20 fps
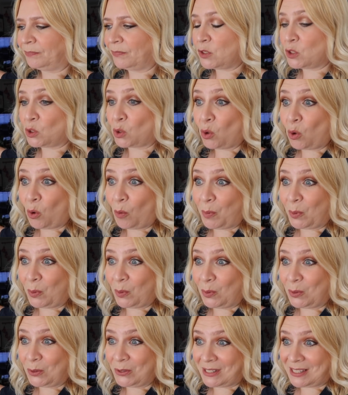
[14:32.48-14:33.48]

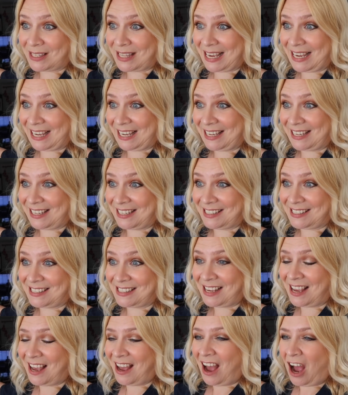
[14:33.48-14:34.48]
scoreboard
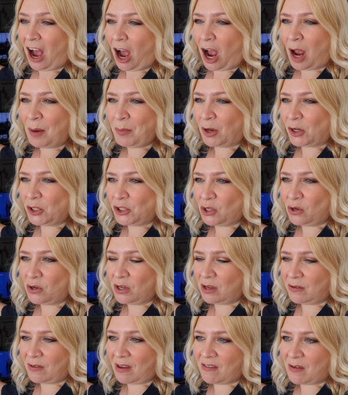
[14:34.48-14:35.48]
things. I'm not sure
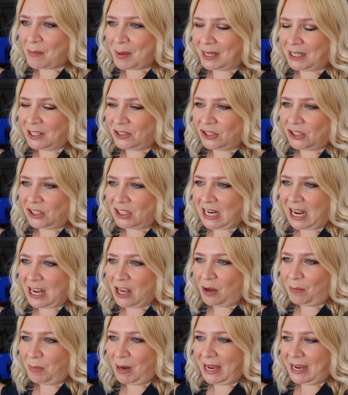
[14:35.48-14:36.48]
you've ever managed to
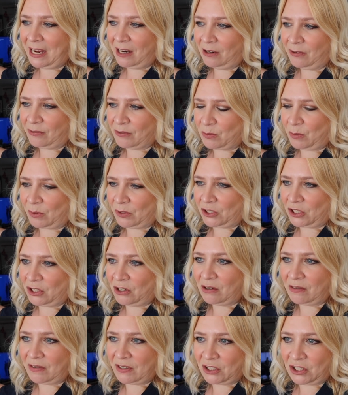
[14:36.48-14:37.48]
stay up late enough to watch
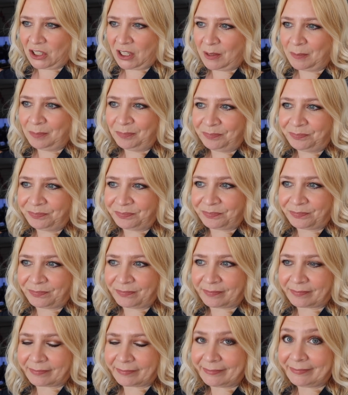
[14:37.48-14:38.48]
Eurovision.
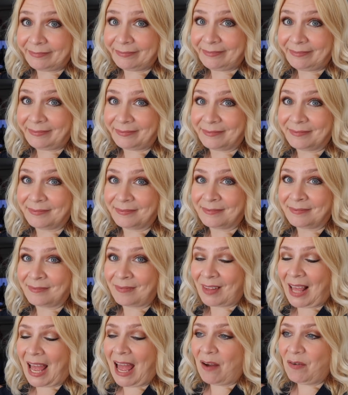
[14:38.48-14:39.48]

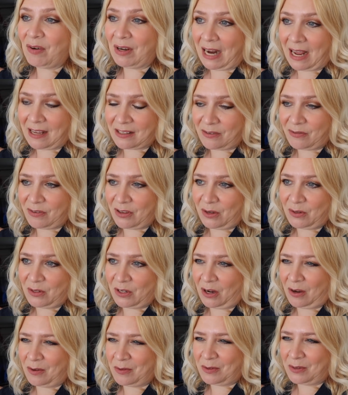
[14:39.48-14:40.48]
Erin has a few
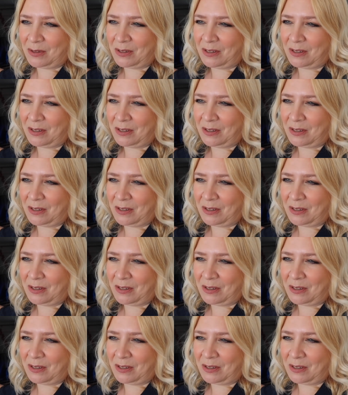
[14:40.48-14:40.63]
times.